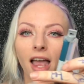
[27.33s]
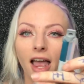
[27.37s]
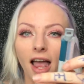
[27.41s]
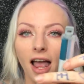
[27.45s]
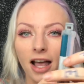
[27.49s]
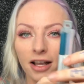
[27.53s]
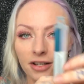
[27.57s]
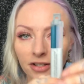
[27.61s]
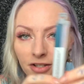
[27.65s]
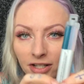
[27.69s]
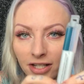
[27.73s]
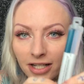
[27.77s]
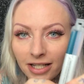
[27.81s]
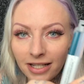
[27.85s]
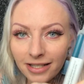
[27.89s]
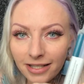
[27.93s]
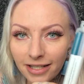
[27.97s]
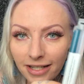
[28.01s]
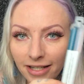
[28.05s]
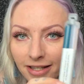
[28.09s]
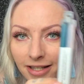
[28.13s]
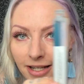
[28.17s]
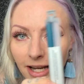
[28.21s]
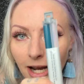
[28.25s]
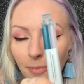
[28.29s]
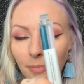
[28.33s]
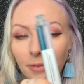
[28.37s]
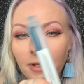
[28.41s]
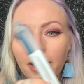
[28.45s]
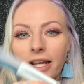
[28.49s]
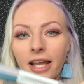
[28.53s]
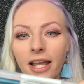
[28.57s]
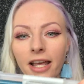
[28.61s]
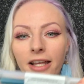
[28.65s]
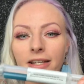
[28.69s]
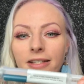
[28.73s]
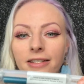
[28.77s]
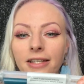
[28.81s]
As you can see, the
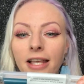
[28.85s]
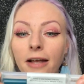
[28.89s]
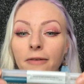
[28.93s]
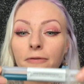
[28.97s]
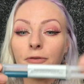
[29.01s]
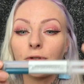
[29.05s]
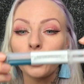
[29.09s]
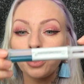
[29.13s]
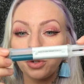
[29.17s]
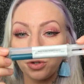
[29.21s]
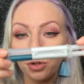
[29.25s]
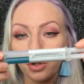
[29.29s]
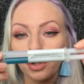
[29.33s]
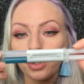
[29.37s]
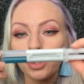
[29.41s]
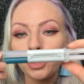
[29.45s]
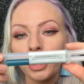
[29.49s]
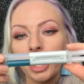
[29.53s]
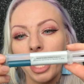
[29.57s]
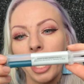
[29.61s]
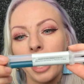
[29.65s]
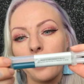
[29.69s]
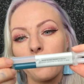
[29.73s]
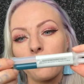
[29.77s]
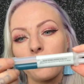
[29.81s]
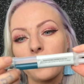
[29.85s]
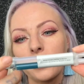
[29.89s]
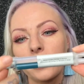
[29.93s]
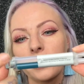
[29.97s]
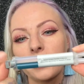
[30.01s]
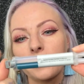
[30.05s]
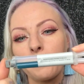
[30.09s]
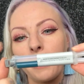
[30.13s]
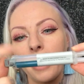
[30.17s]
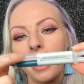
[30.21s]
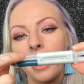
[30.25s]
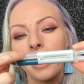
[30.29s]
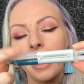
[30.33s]
applicators have two chambers,
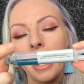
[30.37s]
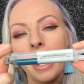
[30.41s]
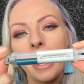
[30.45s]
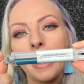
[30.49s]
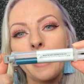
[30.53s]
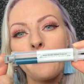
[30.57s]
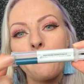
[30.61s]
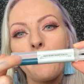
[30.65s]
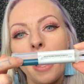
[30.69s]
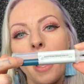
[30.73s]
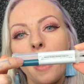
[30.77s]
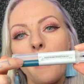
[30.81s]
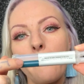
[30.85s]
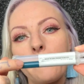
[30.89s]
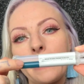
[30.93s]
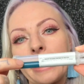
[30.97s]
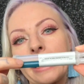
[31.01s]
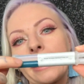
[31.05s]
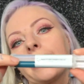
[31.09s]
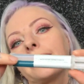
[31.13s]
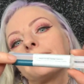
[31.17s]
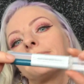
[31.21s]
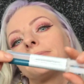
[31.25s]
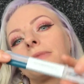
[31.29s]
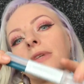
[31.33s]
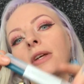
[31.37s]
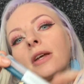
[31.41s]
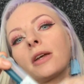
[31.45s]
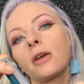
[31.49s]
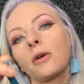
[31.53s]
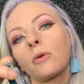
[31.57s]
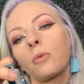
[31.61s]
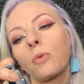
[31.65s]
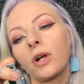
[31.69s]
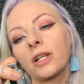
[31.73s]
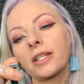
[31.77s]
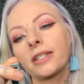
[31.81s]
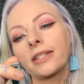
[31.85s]
part A, part B.
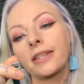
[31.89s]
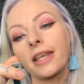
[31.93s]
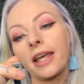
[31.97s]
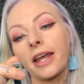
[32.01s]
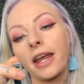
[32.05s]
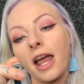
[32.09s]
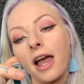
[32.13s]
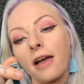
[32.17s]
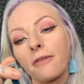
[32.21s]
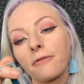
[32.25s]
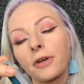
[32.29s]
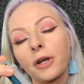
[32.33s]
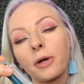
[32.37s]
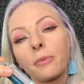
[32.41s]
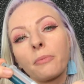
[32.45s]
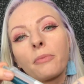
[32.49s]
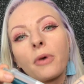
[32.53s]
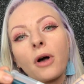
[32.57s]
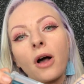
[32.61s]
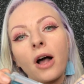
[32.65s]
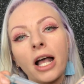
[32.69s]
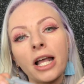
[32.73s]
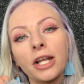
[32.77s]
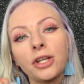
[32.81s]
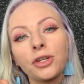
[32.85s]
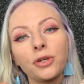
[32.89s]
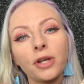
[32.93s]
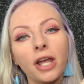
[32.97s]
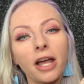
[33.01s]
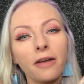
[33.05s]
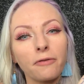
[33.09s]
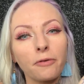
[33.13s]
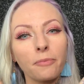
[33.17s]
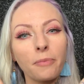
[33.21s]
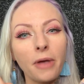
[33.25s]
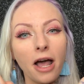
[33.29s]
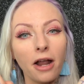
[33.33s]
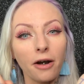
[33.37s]
Once they have combined, you
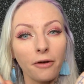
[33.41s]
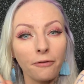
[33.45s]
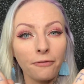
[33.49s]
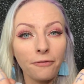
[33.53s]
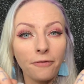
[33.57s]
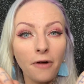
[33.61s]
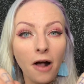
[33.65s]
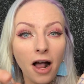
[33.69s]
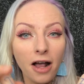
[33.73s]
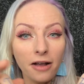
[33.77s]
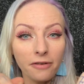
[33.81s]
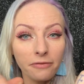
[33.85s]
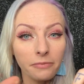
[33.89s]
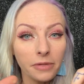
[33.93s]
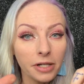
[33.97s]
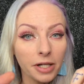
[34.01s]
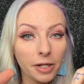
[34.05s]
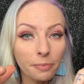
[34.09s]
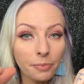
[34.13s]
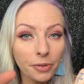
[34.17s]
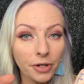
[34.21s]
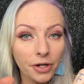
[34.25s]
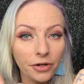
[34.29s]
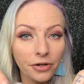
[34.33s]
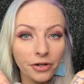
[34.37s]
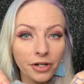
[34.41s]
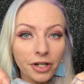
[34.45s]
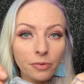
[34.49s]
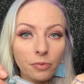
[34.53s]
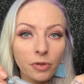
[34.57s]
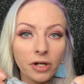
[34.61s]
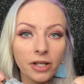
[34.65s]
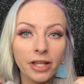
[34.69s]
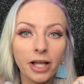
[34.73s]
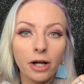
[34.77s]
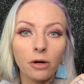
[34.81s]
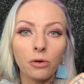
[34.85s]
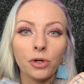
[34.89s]
have about a 5-minute period
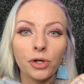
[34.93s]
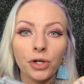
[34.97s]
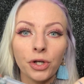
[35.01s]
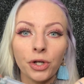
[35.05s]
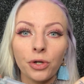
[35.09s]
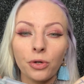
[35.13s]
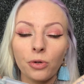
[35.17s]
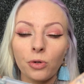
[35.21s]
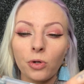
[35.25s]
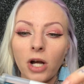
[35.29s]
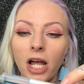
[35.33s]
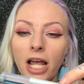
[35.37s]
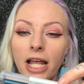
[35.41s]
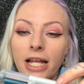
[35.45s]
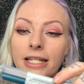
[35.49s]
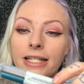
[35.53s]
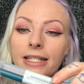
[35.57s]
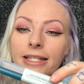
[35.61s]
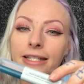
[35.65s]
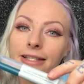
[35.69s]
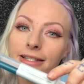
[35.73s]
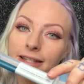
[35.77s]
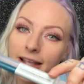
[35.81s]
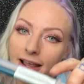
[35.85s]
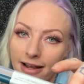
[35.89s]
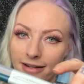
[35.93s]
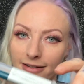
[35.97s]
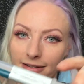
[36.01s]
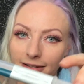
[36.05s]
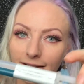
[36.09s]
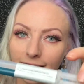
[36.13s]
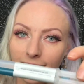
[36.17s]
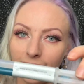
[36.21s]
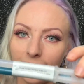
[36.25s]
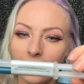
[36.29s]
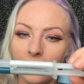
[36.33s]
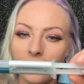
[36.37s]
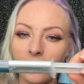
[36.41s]
where they will cure and
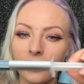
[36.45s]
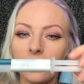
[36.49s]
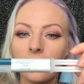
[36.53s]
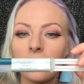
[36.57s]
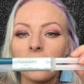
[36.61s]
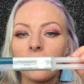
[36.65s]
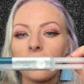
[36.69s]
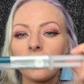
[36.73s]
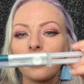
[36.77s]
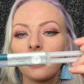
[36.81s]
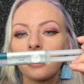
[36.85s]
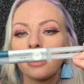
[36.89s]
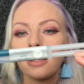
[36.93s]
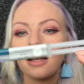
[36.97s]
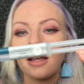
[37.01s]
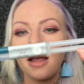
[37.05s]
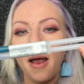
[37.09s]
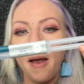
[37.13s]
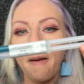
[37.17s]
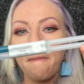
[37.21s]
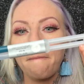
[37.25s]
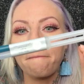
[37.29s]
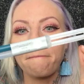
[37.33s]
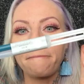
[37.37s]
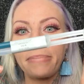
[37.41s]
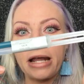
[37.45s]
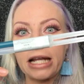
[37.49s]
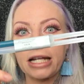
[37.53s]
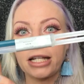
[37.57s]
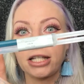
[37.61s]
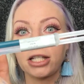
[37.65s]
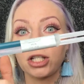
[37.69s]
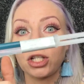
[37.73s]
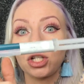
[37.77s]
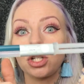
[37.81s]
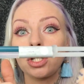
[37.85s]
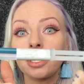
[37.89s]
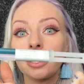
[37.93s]
set.
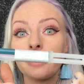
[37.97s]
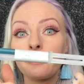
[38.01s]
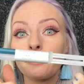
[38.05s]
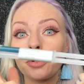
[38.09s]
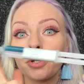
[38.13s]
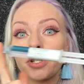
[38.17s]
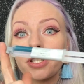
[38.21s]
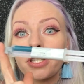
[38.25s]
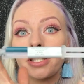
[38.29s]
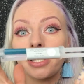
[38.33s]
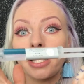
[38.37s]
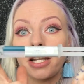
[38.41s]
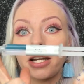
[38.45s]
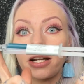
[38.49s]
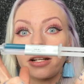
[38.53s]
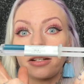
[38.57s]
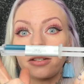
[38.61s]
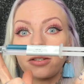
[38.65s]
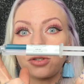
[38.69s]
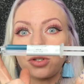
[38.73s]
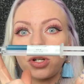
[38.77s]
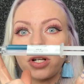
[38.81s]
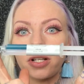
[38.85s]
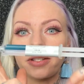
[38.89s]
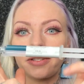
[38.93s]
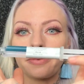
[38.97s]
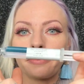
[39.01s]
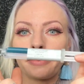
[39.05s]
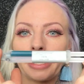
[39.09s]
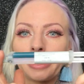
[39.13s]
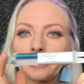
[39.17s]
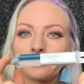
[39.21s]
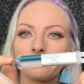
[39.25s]
Beats using prosthetics, trust me.